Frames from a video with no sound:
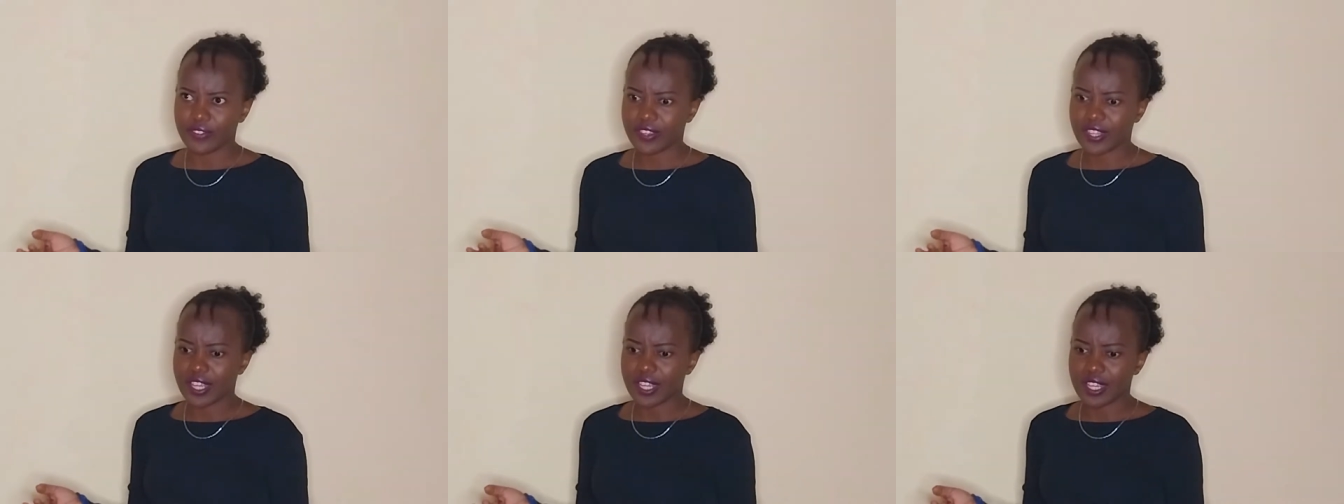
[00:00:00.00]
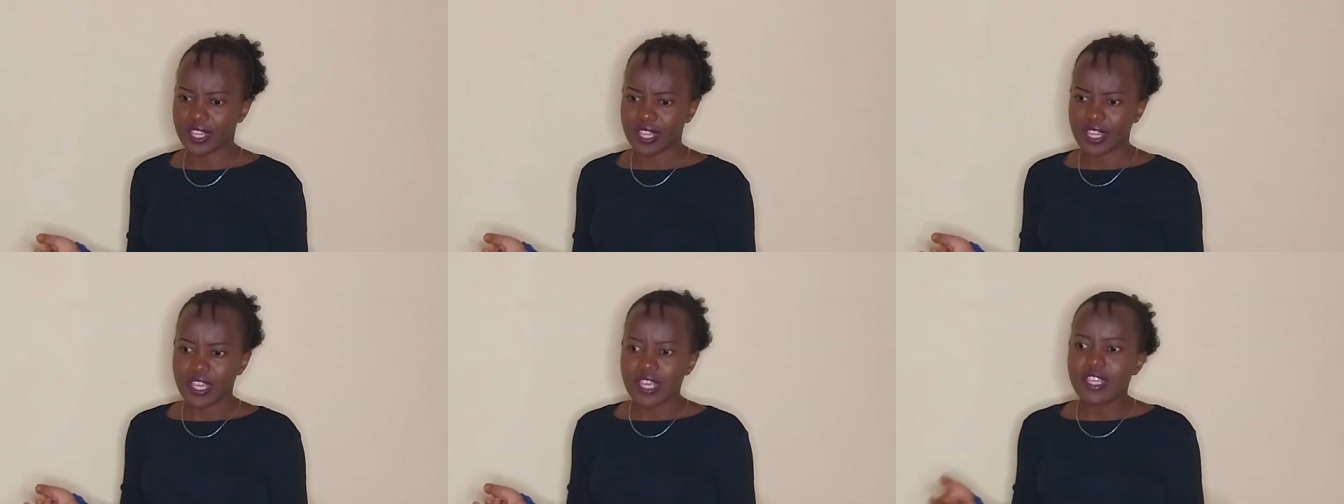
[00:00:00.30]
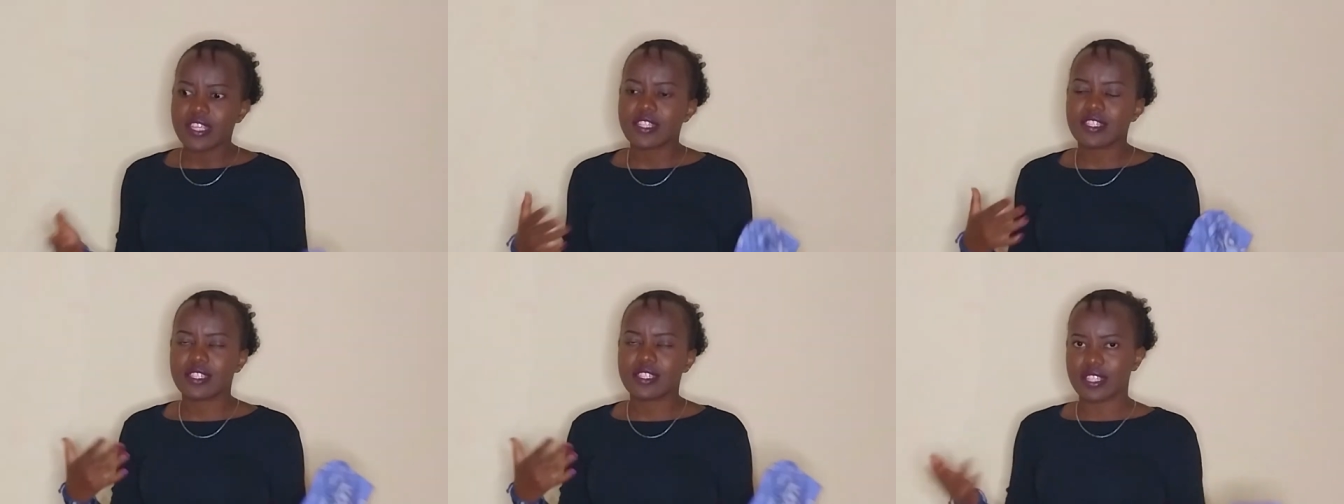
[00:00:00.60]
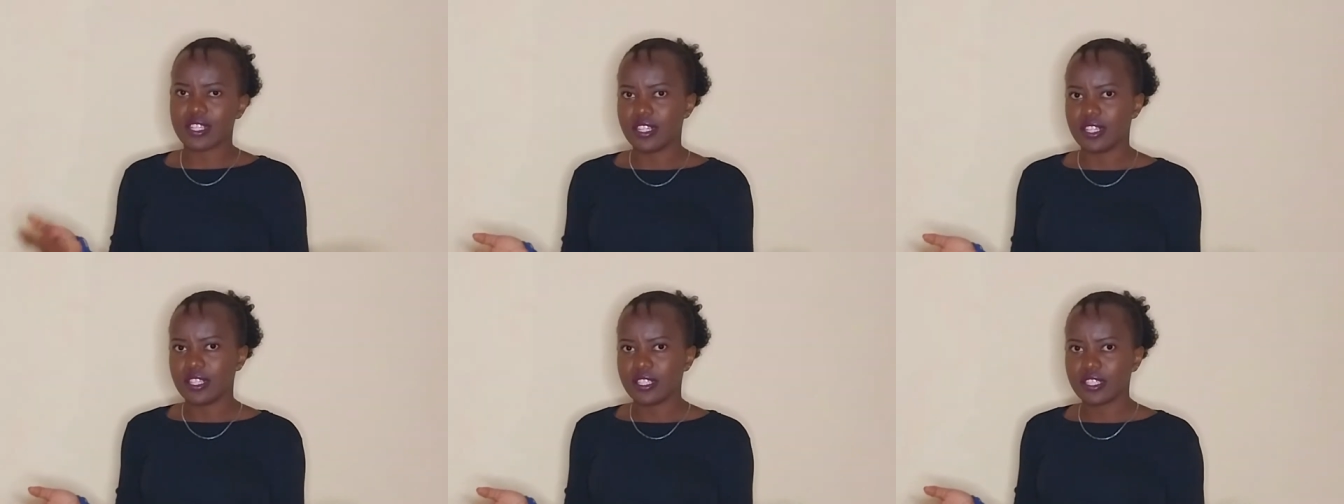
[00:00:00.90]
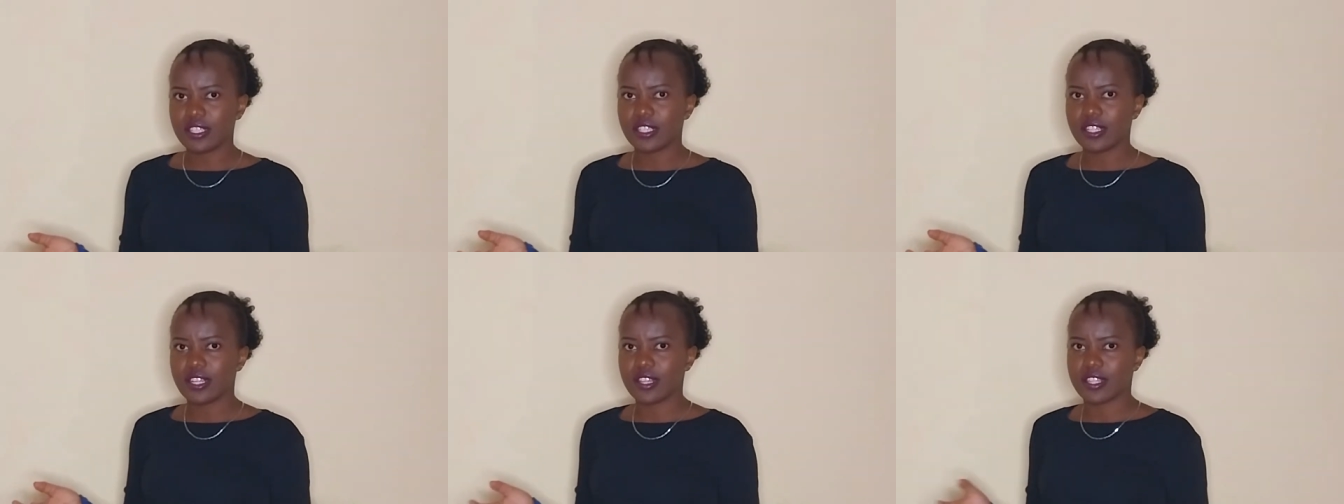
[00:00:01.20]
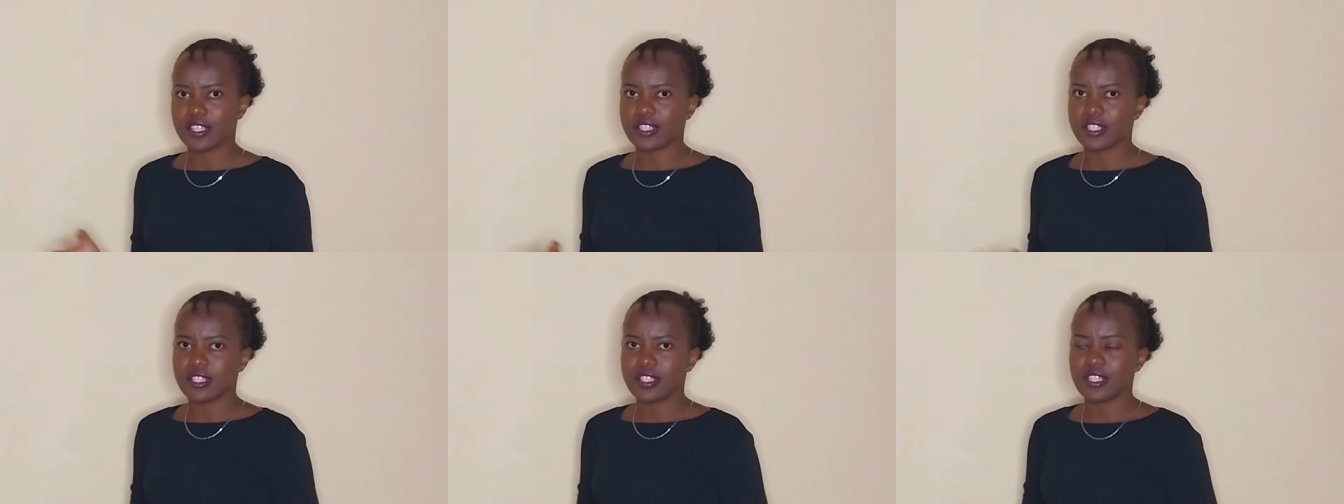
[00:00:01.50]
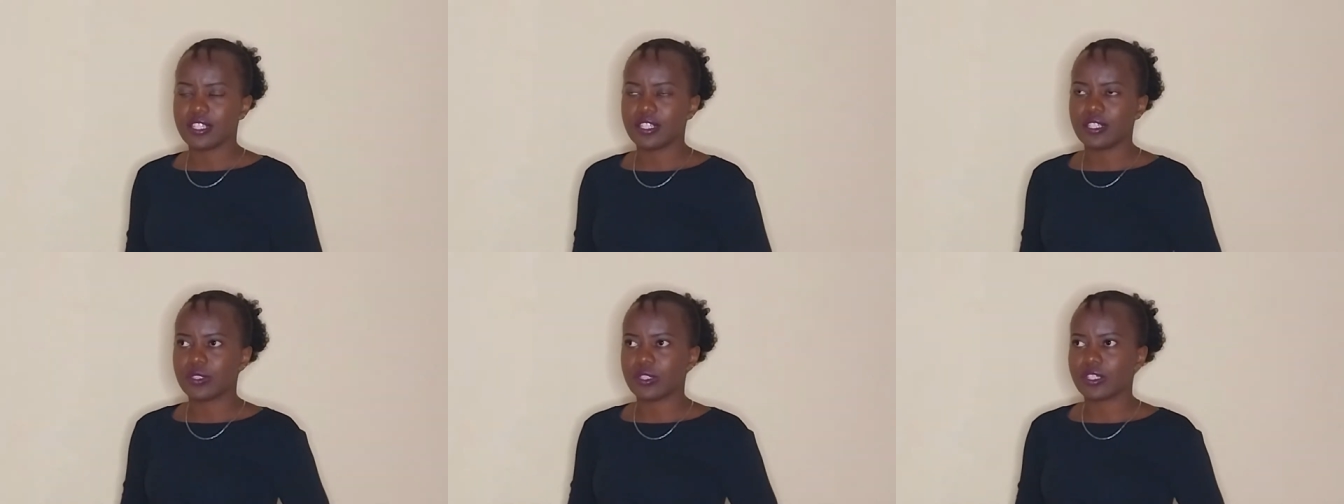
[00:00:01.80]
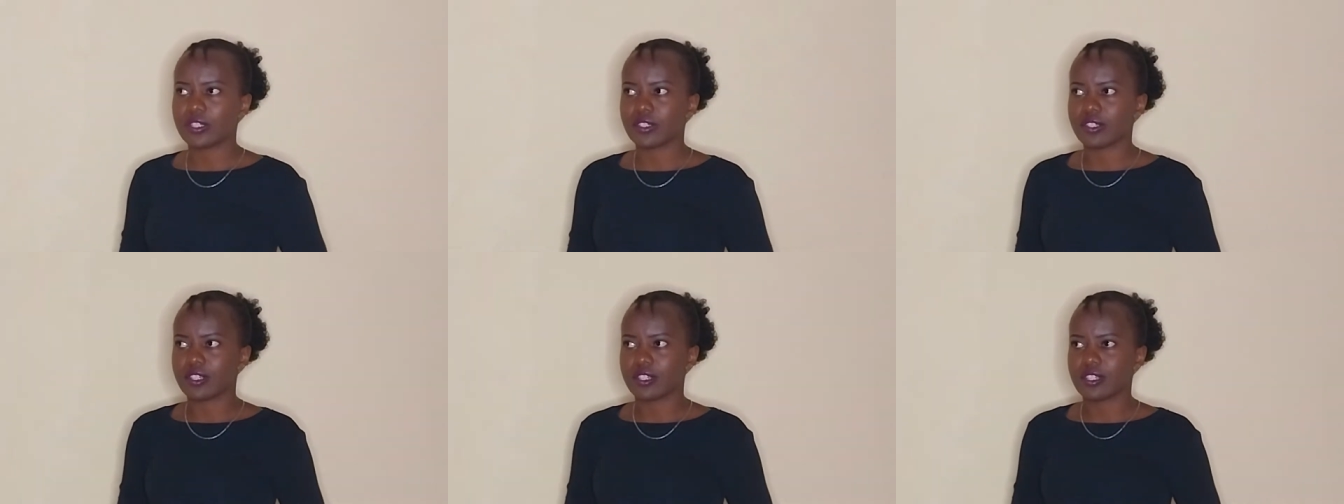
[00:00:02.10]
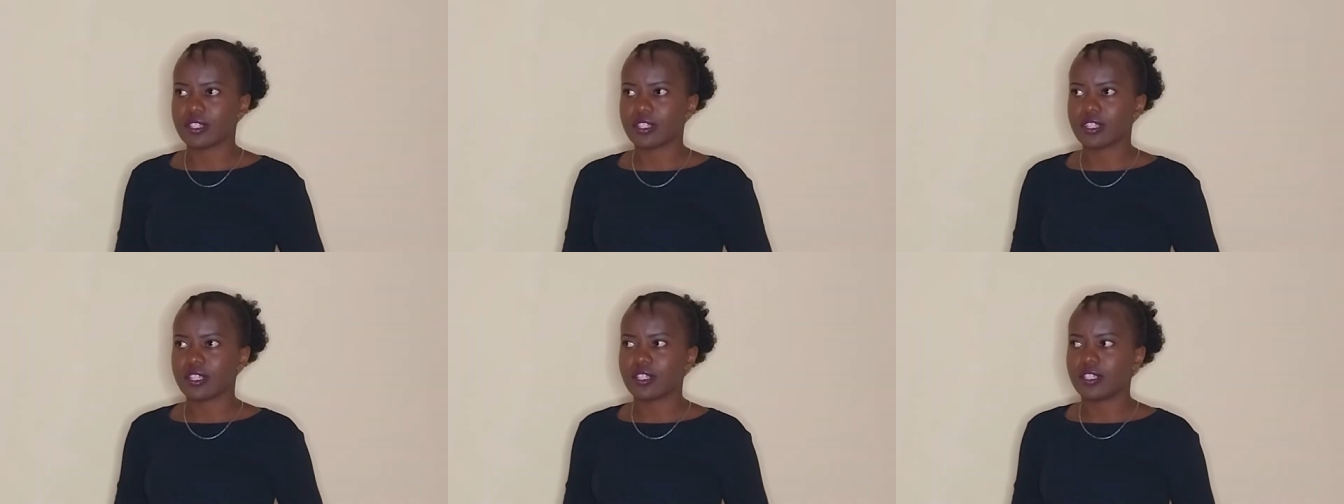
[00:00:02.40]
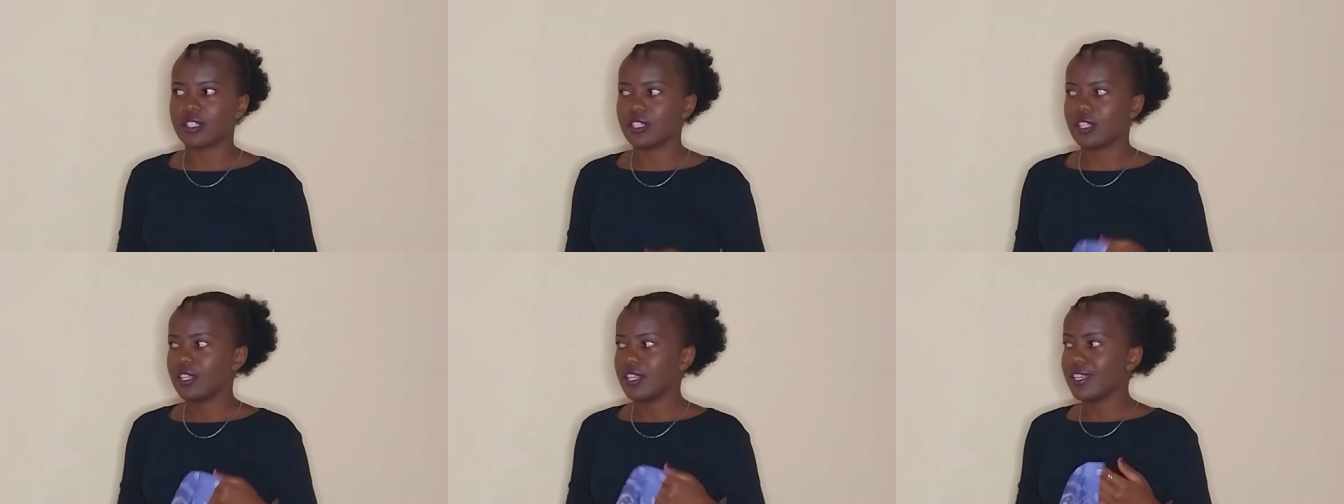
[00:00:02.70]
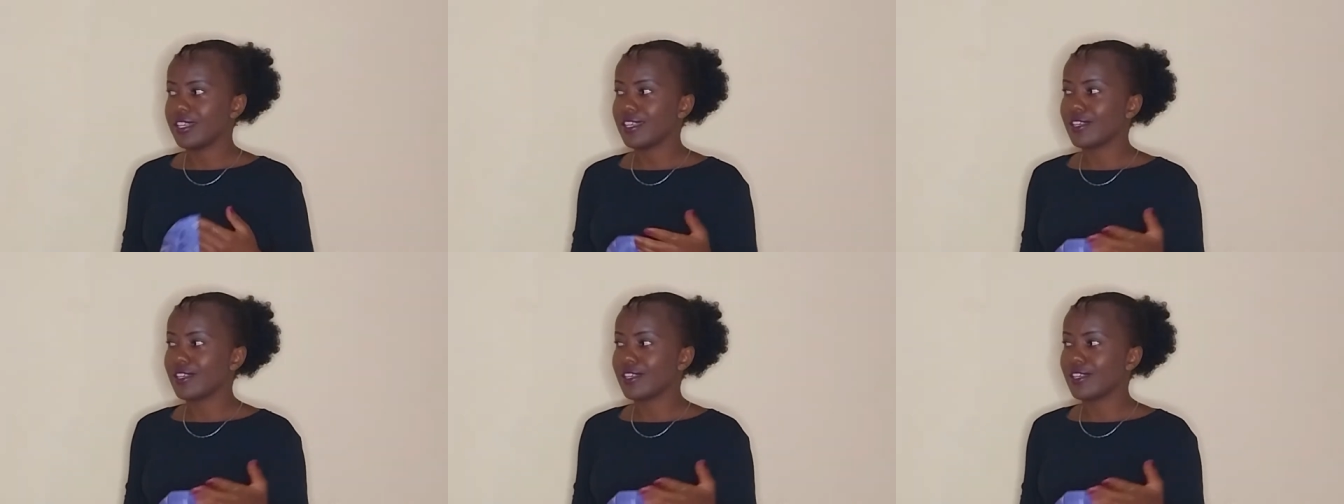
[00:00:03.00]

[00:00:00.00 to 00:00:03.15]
the silk, the detailed one on silk,